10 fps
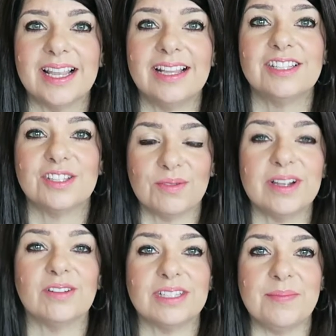it's
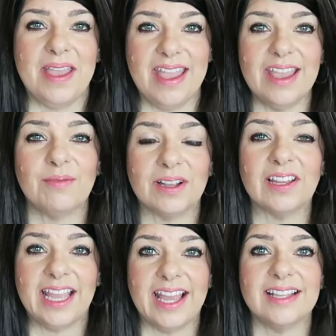surreal to me. It
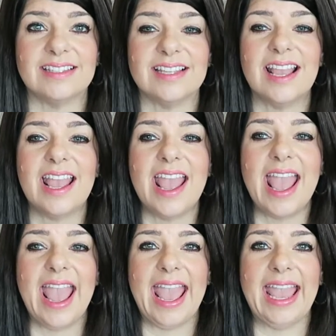really is.
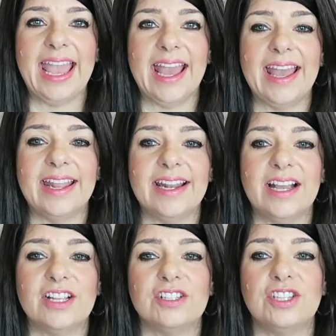And
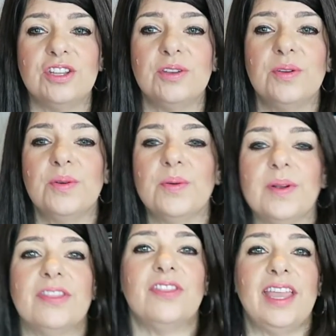
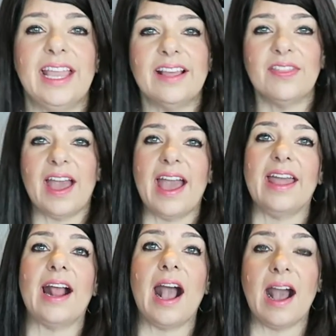to think
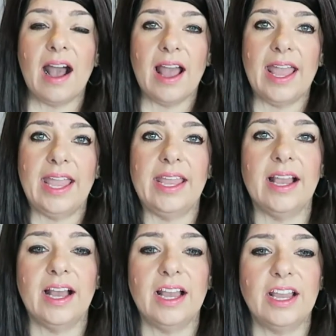that I,
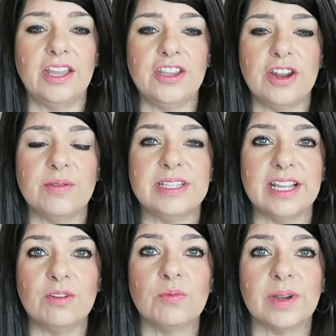
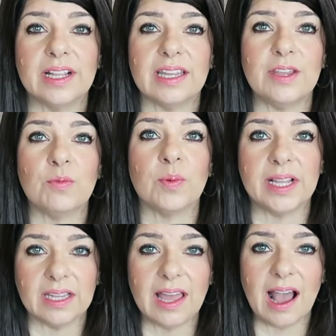didn't really
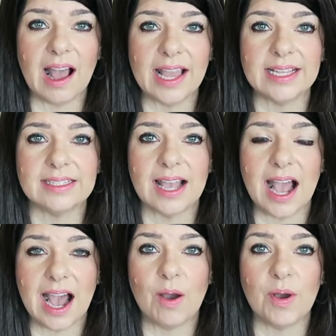realize
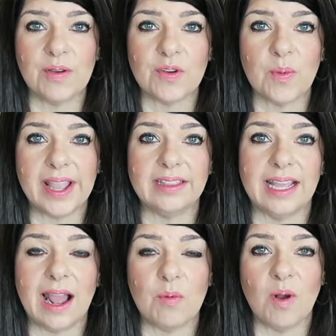how overweight
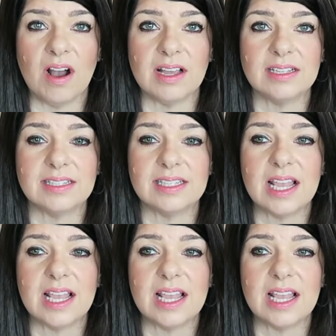that I was